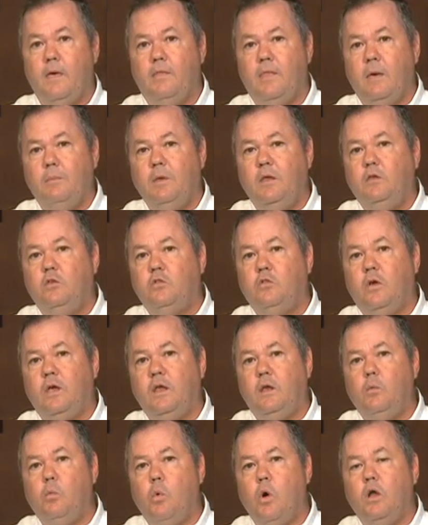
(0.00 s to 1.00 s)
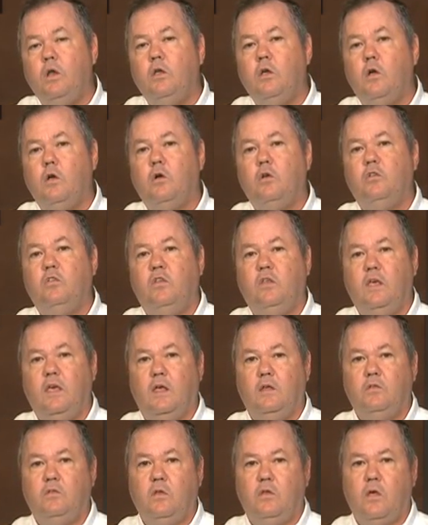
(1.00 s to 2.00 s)
That means trading one currency
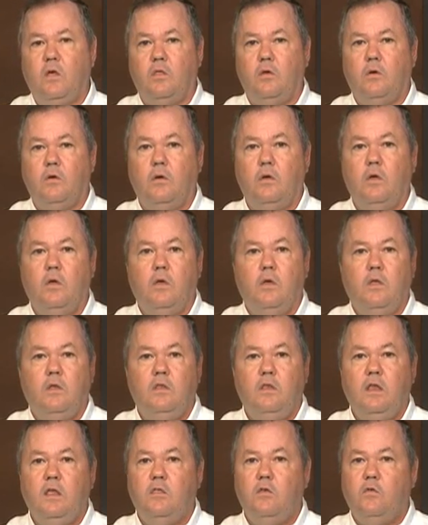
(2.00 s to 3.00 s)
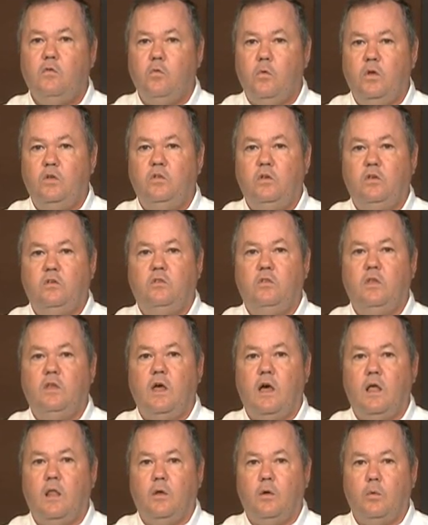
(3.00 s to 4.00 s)
against another neither of which is the
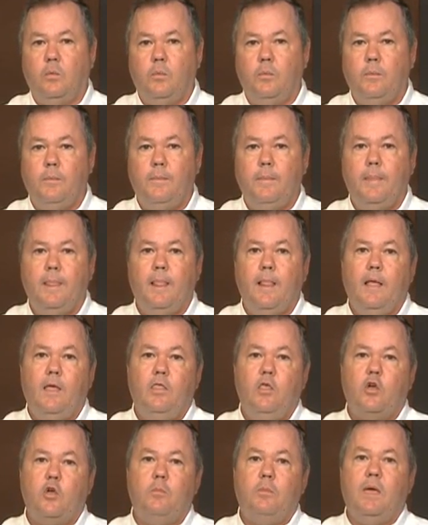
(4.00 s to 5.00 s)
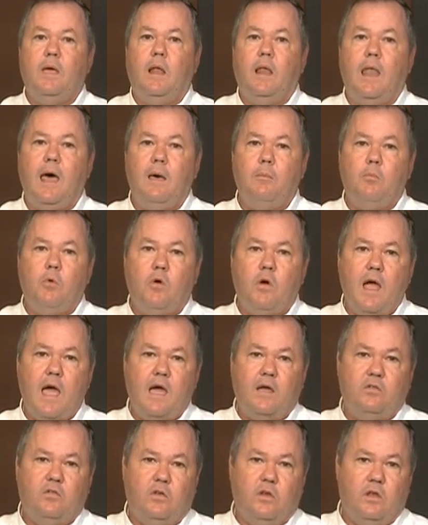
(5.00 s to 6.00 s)
dollar. There can be a lot more
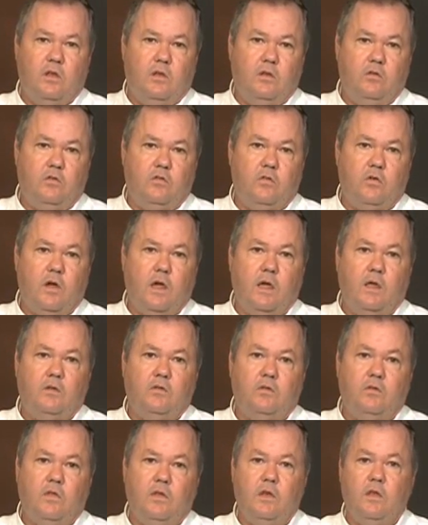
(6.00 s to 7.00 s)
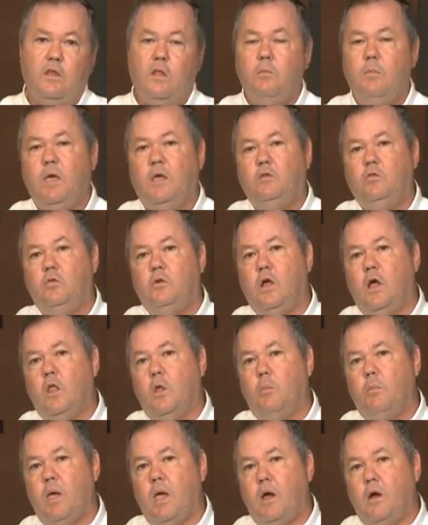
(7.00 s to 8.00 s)
action in these trades than in the major
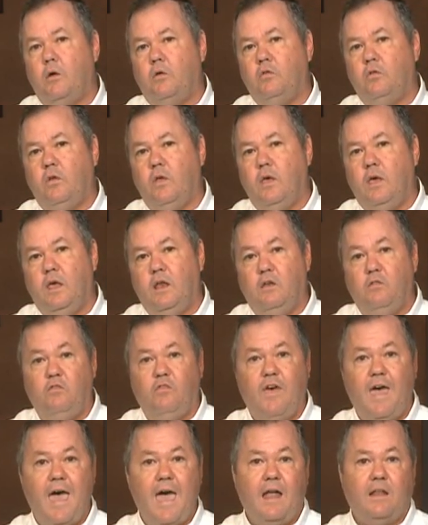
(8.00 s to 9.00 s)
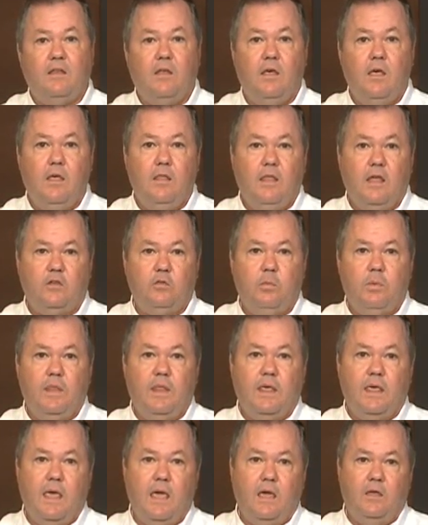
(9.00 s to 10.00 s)
dollar pairs, and in fact, that's been
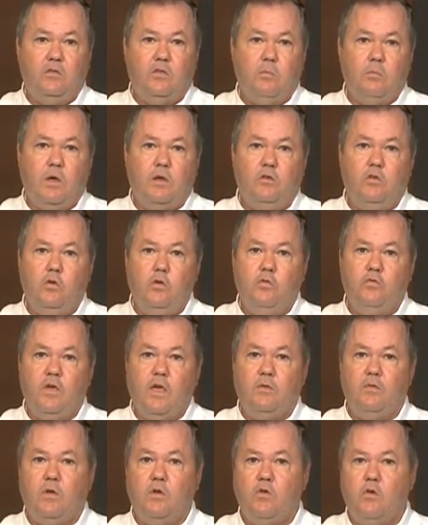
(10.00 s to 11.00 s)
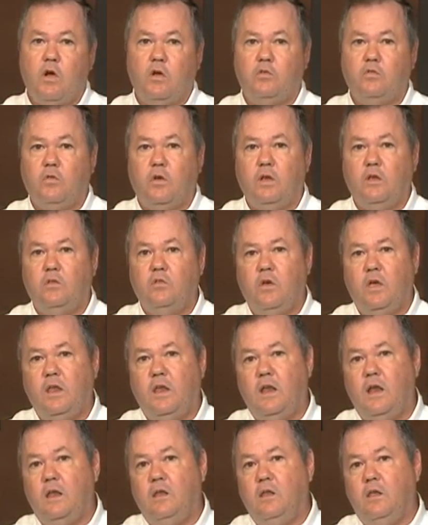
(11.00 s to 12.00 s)
the case in my two favorite cross-rate
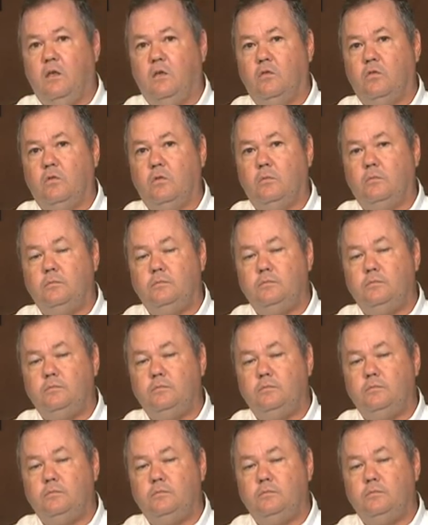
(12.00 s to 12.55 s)
trading ideas.